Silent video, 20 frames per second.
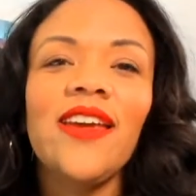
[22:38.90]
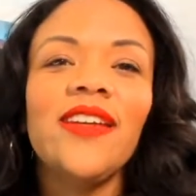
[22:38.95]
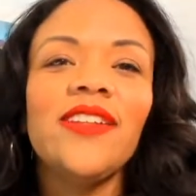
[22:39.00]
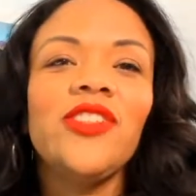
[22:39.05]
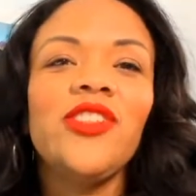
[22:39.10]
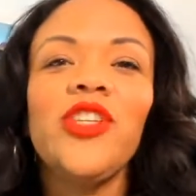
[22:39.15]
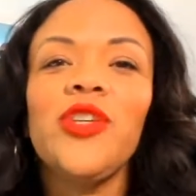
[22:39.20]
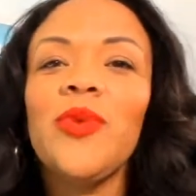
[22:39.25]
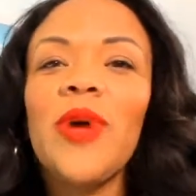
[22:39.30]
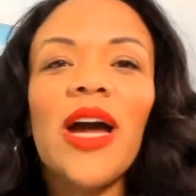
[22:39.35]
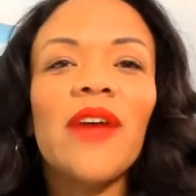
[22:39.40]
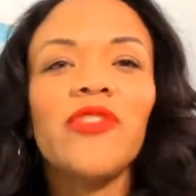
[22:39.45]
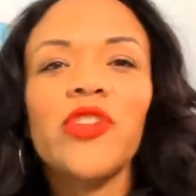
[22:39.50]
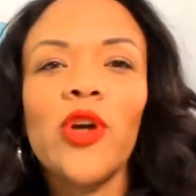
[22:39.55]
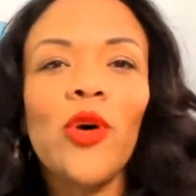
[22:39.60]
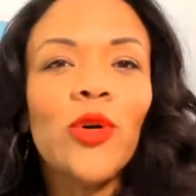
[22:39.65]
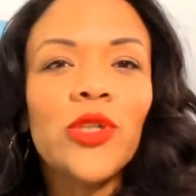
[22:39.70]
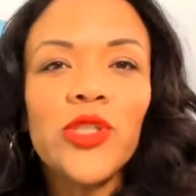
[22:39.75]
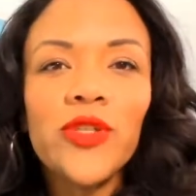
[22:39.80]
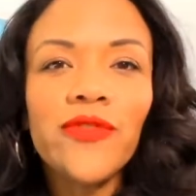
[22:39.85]
do you have to
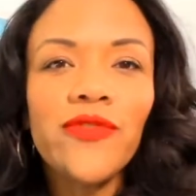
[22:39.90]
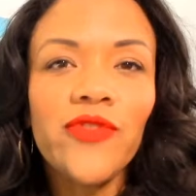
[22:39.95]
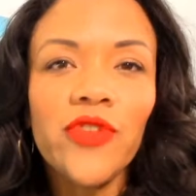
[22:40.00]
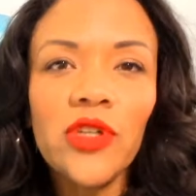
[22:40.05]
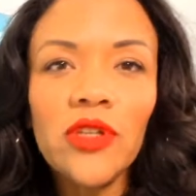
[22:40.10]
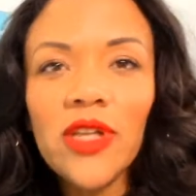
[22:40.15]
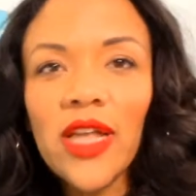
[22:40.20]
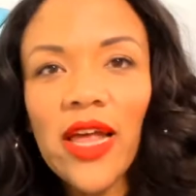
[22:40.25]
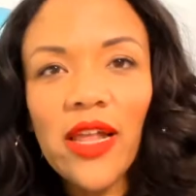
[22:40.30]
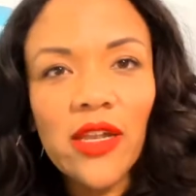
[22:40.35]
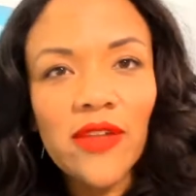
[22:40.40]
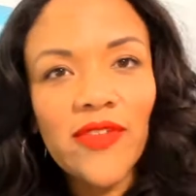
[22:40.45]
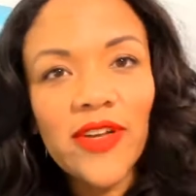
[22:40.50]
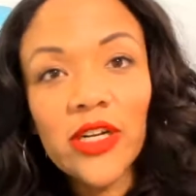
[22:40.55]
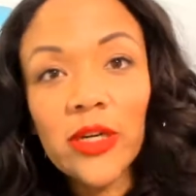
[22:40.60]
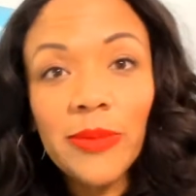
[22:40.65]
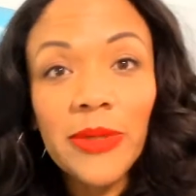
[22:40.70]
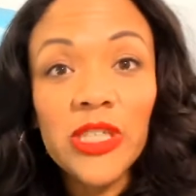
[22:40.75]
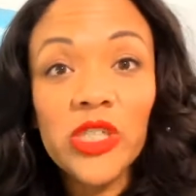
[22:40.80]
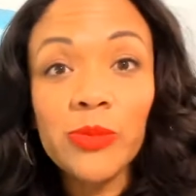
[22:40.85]
go into full elevator
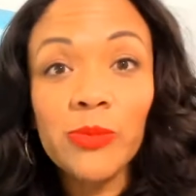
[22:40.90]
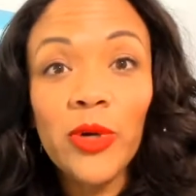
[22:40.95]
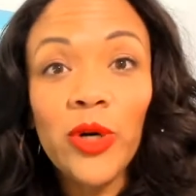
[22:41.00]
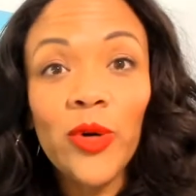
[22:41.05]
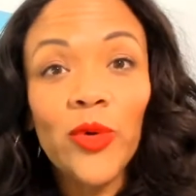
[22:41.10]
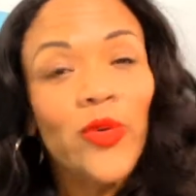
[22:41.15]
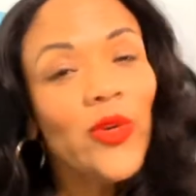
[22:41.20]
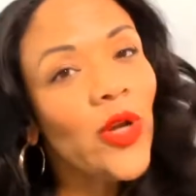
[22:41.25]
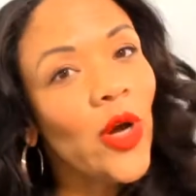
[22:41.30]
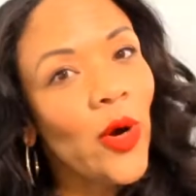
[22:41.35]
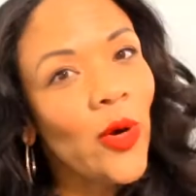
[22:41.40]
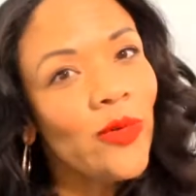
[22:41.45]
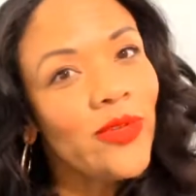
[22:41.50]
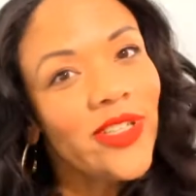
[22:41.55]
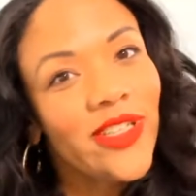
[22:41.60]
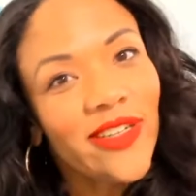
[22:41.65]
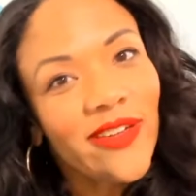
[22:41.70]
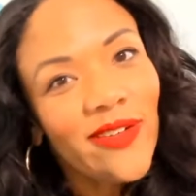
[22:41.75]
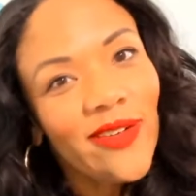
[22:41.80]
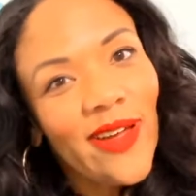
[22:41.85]
pitch mode? No, you
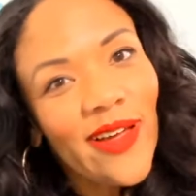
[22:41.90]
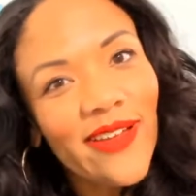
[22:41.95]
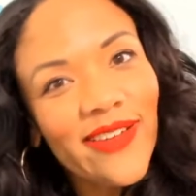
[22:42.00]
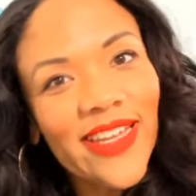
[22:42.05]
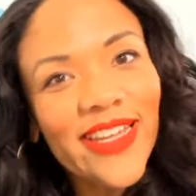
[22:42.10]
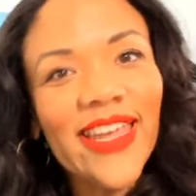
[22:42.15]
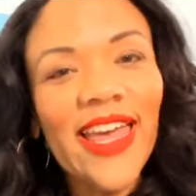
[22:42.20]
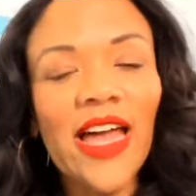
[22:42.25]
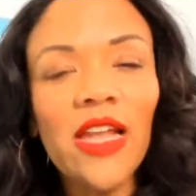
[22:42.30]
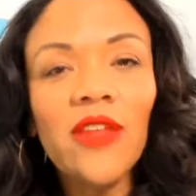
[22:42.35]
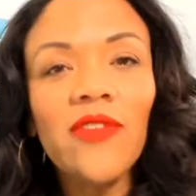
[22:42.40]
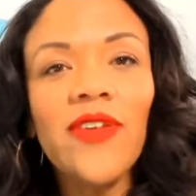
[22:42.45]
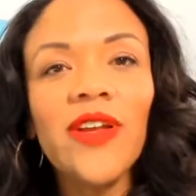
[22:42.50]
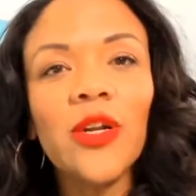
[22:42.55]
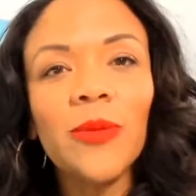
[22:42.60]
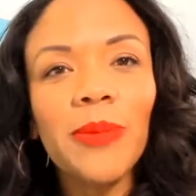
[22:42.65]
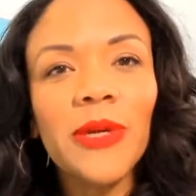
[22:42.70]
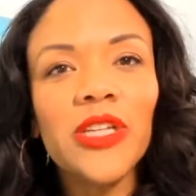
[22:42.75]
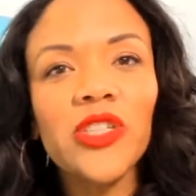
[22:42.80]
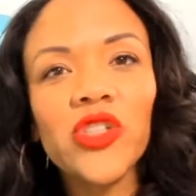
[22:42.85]
can go like elevator
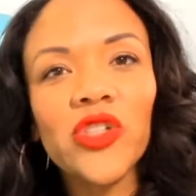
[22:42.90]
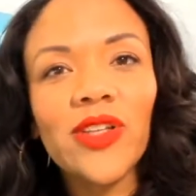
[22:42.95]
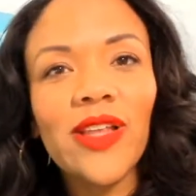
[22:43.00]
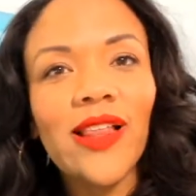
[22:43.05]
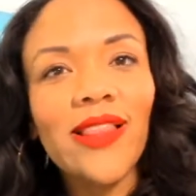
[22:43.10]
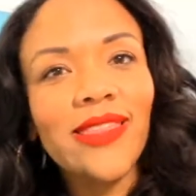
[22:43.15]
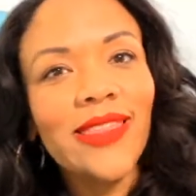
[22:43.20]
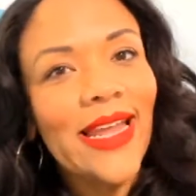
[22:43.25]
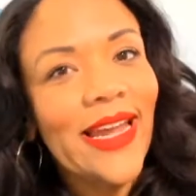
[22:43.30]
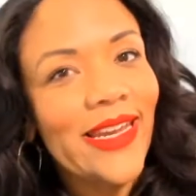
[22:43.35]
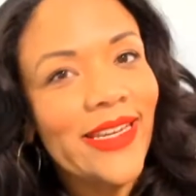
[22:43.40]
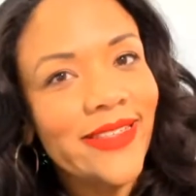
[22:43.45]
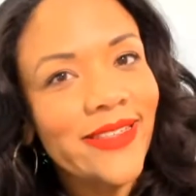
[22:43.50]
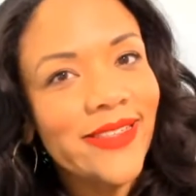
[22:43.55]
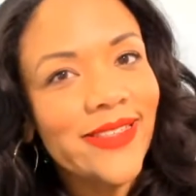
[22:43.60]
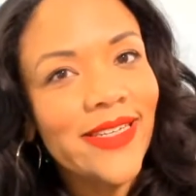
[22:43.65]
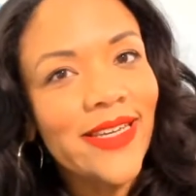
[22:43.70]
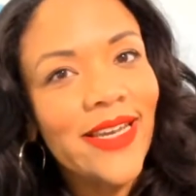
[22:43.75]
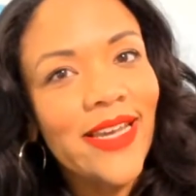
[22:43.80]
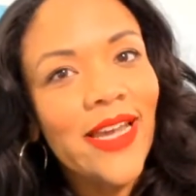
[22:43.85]
pitch
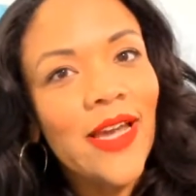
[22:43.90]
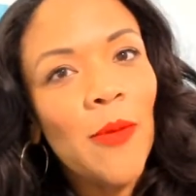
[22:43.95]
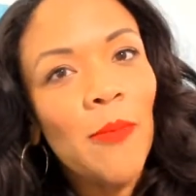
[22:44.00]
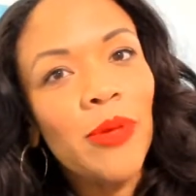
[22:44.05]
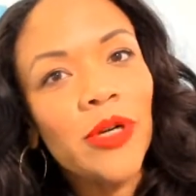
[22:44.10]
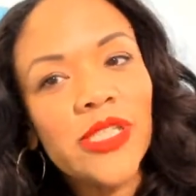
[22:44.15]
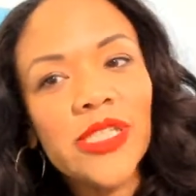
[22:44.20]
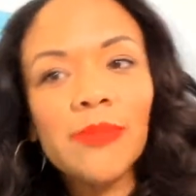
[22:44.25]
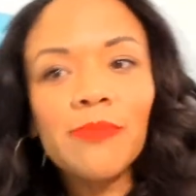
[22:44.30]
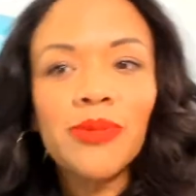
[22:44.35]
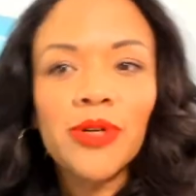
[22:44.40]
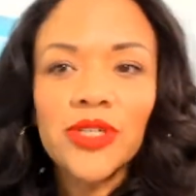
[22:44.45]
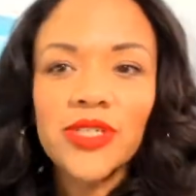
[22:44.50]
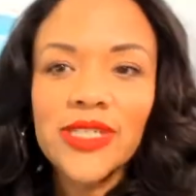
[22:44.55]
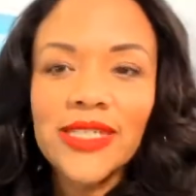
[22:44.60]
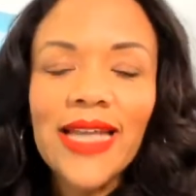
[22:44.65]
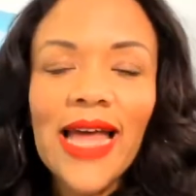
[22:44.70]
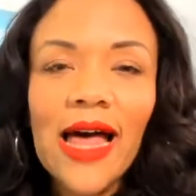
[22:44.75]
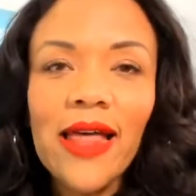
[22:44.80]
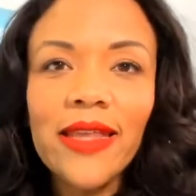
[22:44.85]
light, put some
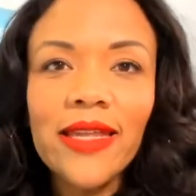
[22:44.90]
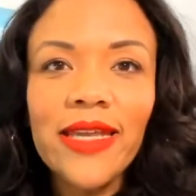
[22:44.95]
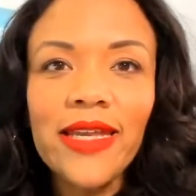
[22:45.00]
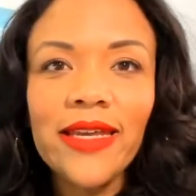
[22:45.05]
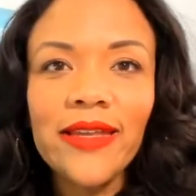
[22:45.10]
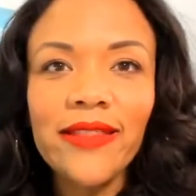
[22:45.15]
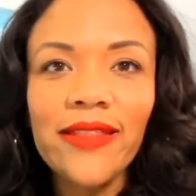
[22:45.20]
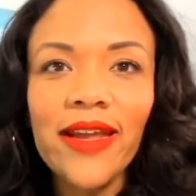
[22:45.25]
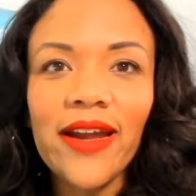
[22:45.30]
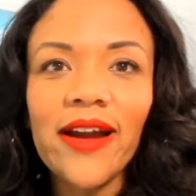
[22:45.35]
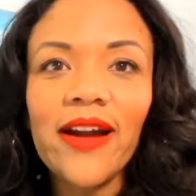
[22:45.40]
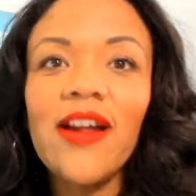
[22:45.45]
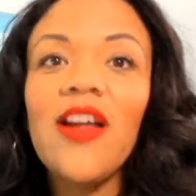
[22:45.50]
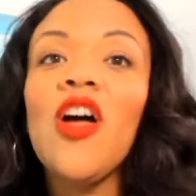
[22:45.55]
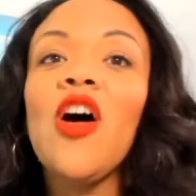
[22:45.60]
personality in there.